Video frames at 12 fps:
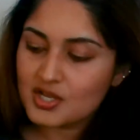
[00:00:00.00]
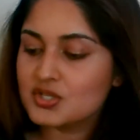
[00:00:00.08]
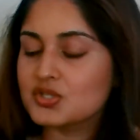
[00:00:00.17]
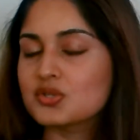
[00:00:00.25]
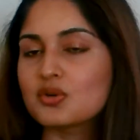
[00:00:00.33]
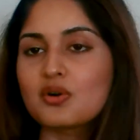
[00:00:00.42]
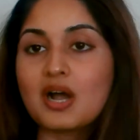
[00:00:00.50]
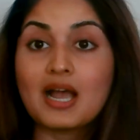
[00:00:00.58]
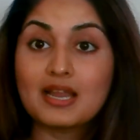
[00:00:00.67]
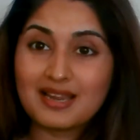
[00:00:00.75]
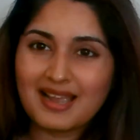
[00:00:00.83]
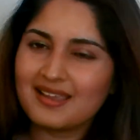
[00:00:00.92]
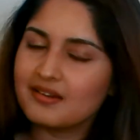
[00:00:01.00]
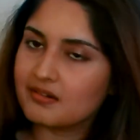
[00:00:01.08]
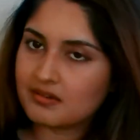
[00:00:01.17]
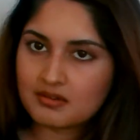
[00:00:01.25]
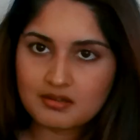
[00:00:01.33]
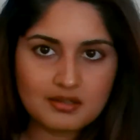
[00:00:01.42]
so I, I
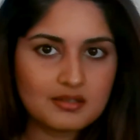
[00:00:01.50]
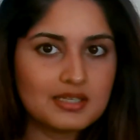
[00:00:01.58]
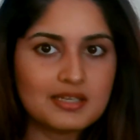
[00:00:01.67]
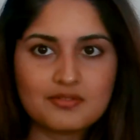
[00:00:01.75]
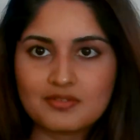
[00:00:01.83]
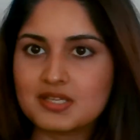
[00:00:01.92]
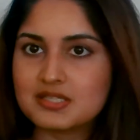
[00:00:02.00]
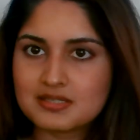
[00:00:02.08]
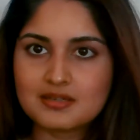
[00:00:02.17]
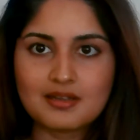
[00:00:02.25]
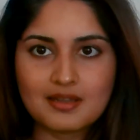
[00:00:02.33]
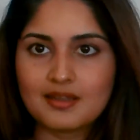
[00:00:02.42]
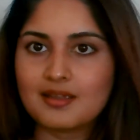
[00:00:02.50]
really invest in hair